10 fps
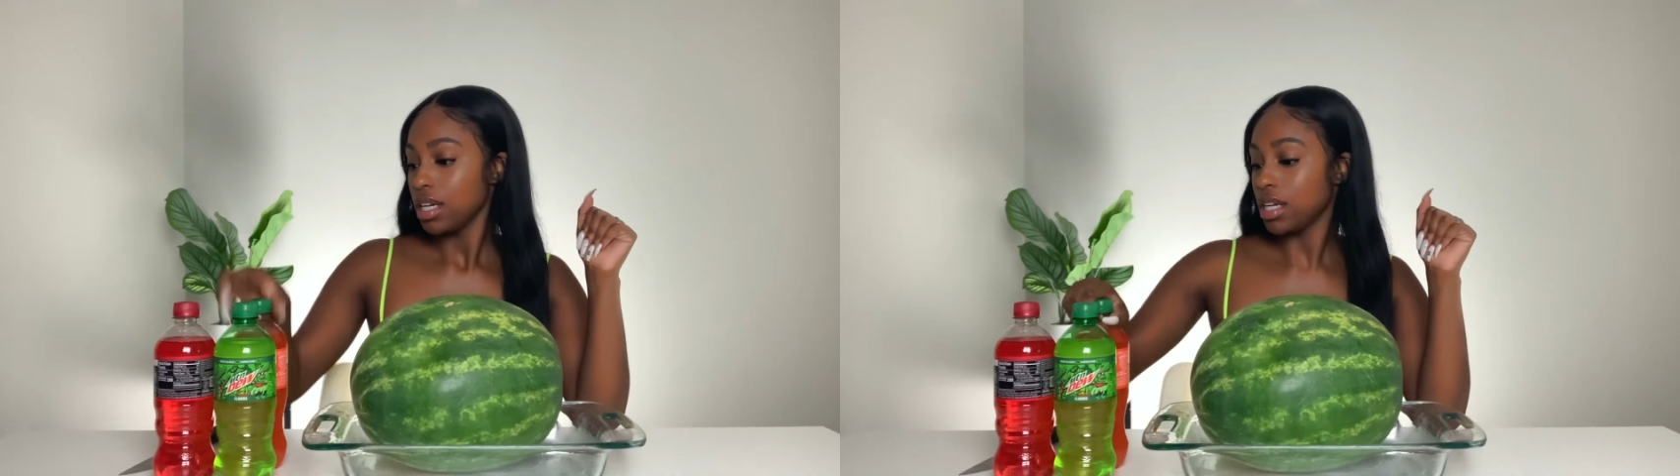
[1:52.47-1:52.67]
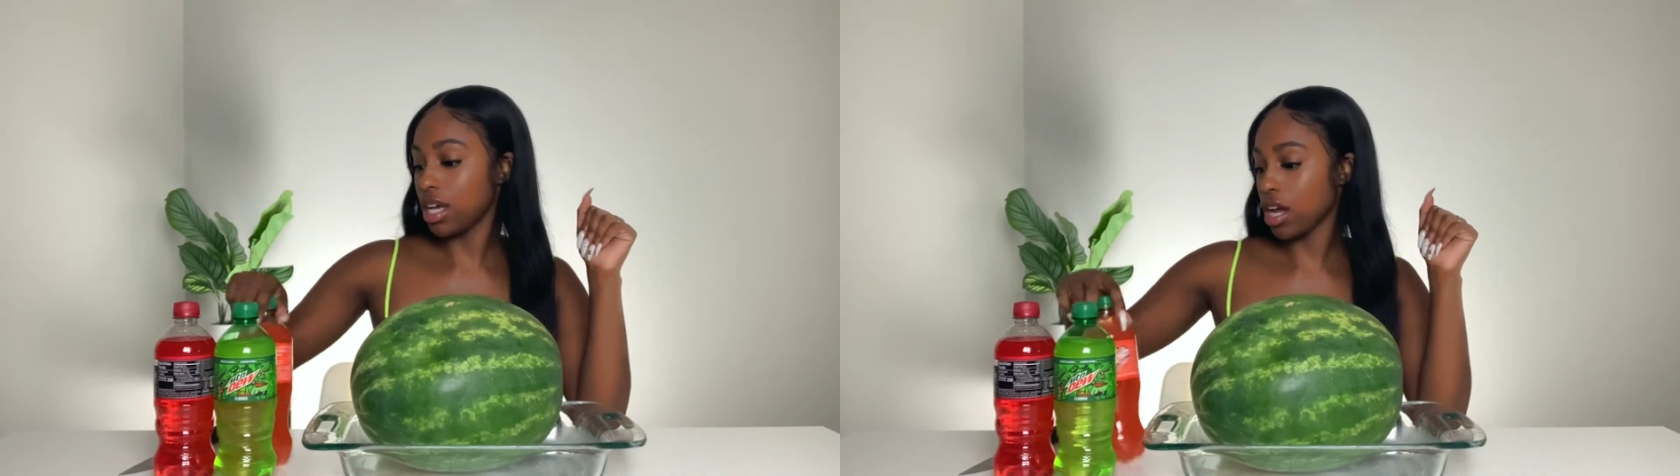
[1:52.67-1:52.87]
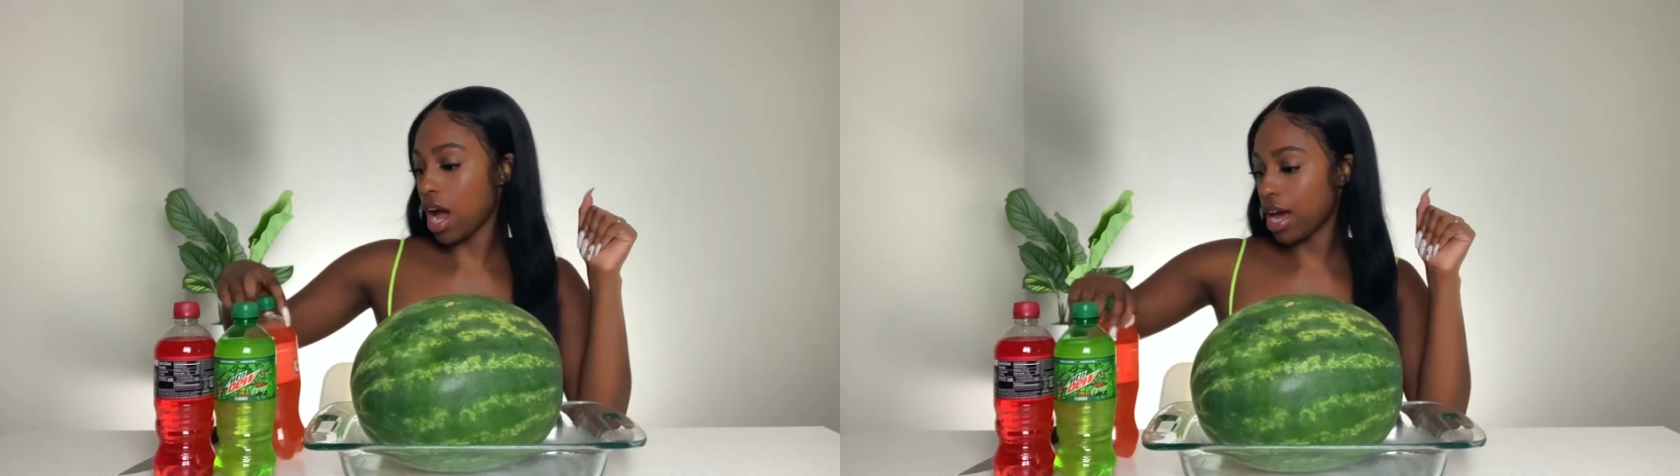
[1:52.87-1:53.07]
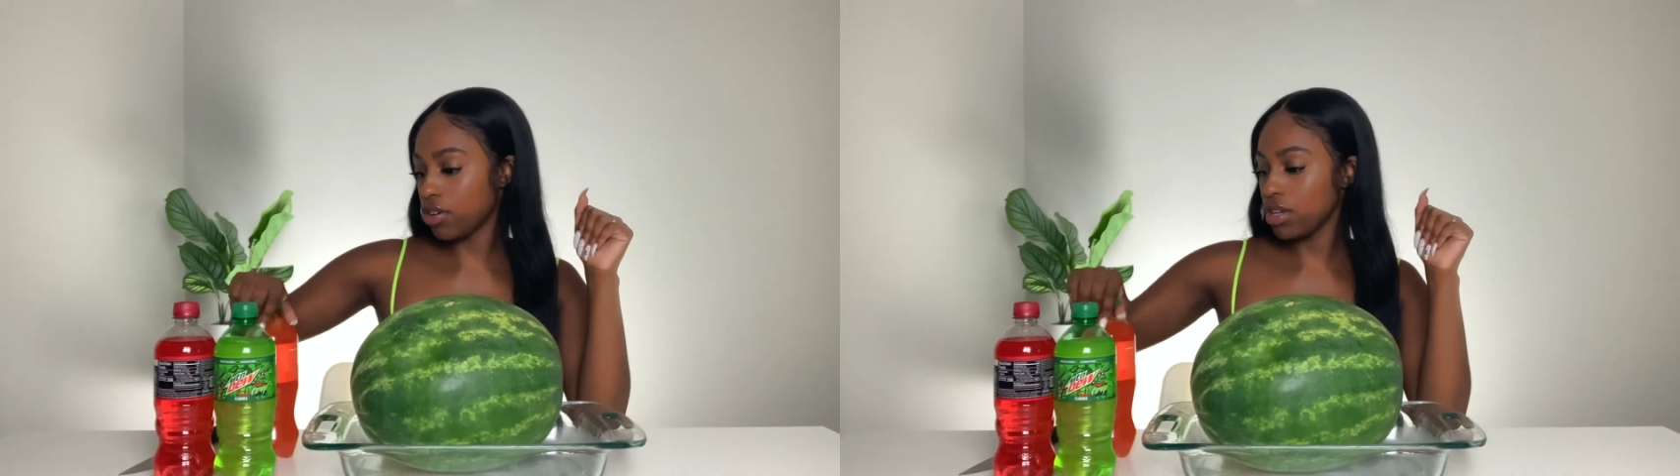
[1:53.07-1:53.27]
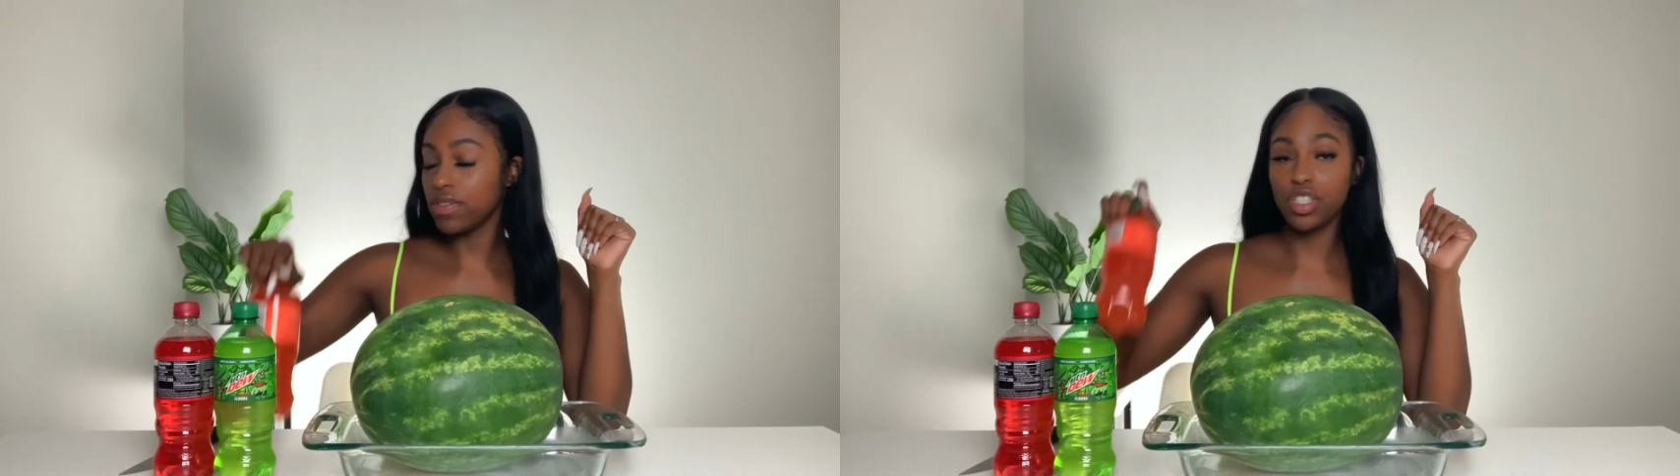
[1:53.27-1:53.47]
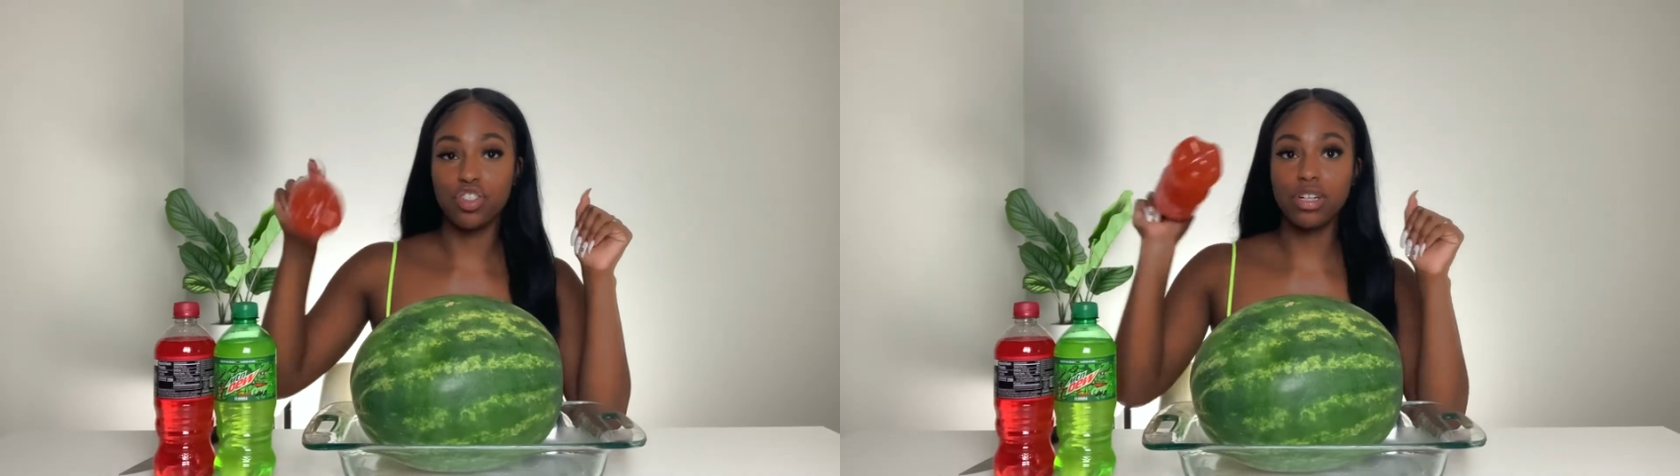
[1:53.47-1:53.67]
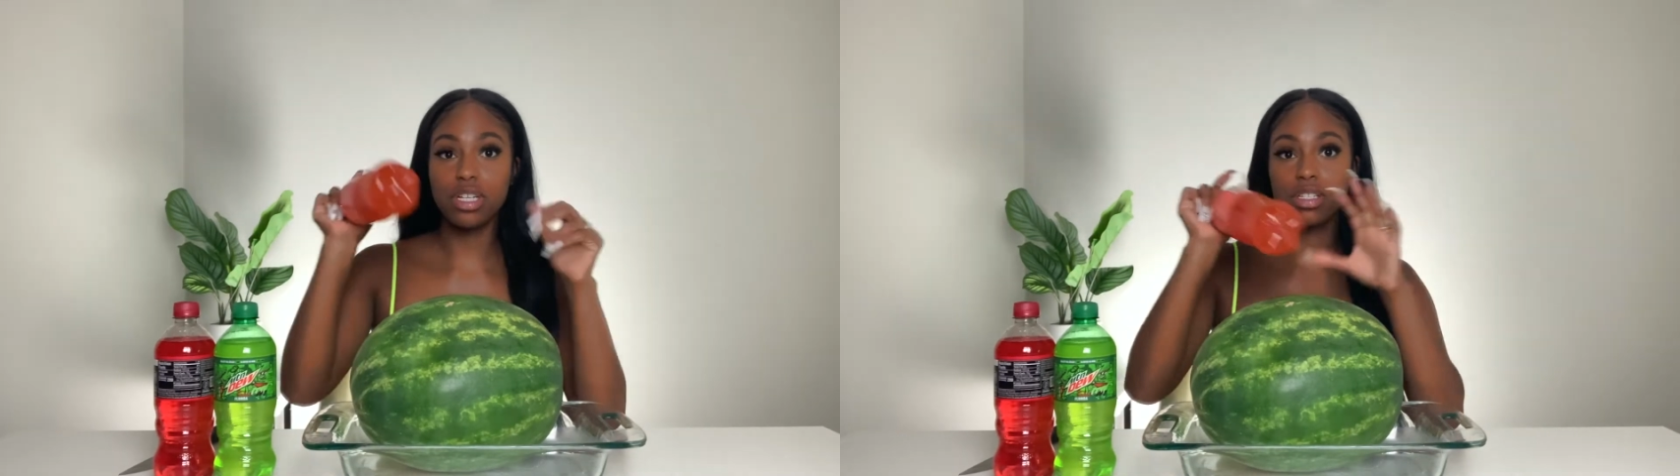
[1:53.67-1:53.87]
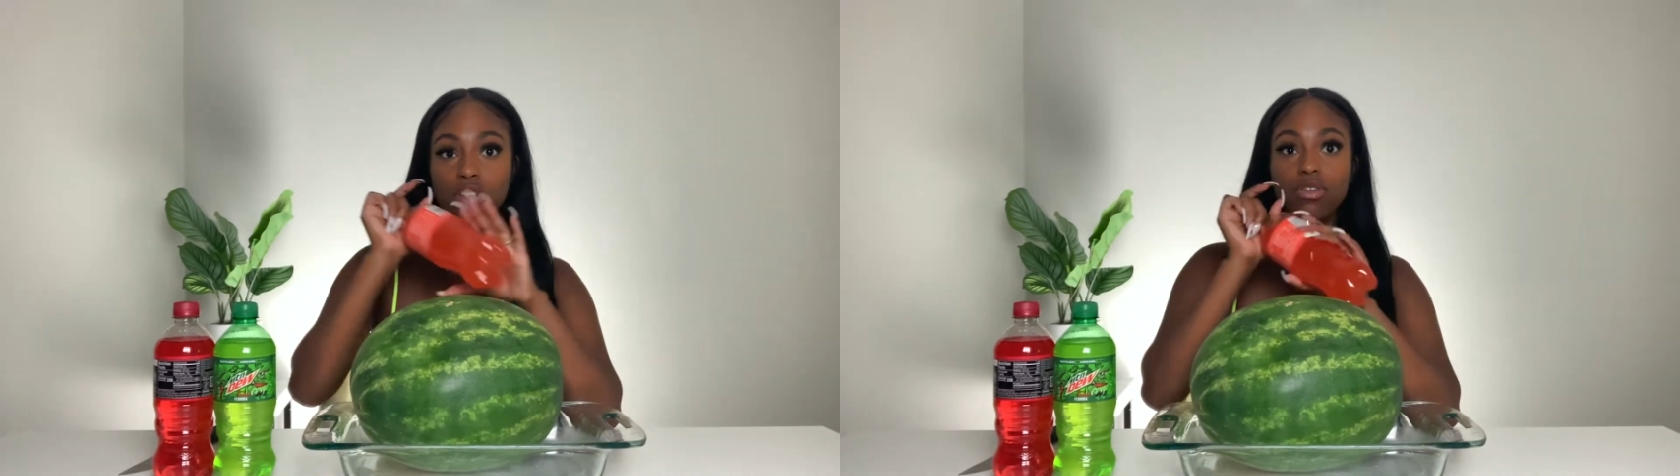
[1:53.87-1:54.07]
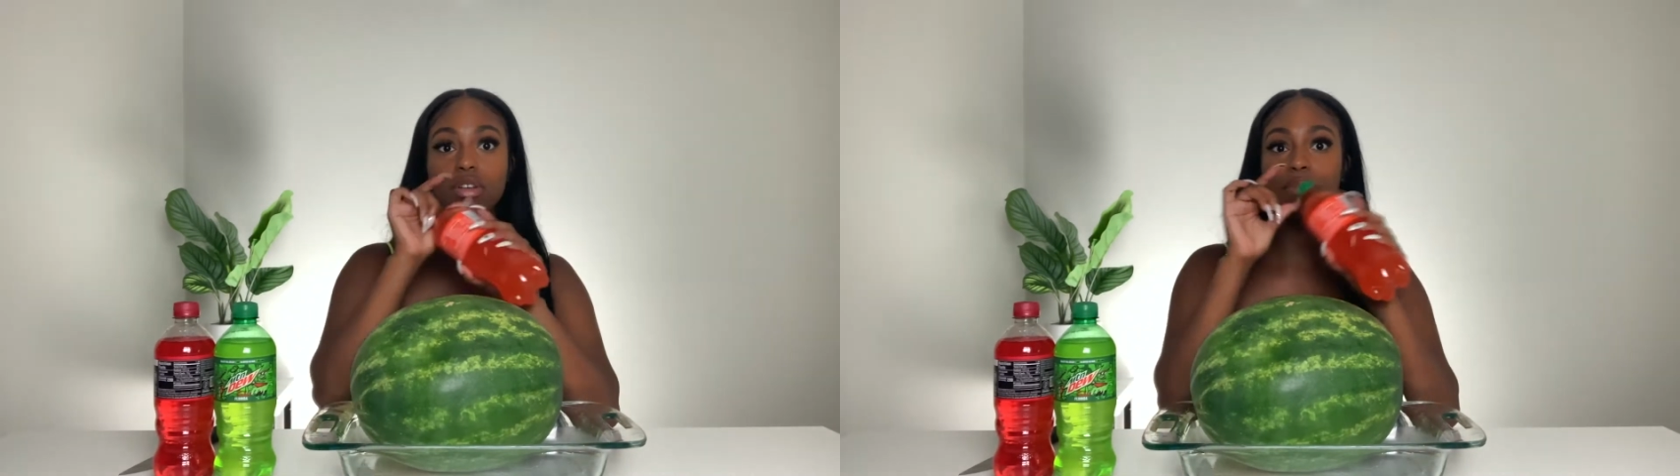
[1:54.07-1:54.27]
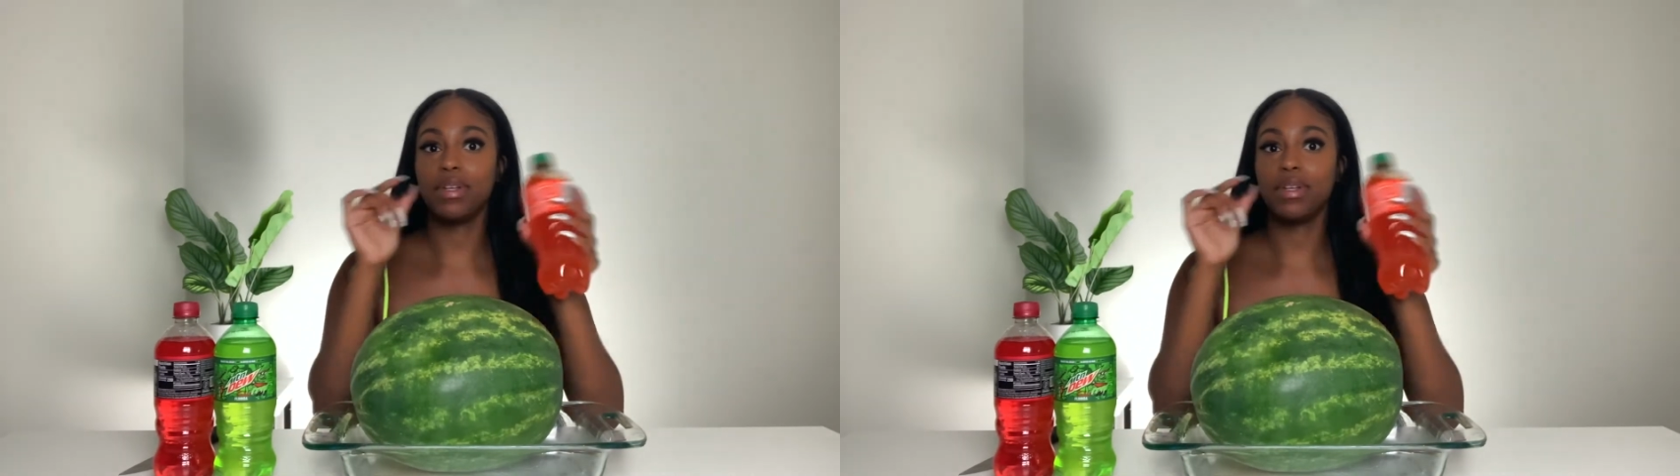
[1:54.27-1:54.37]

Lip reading: Now, y'all, I don't even drink soda,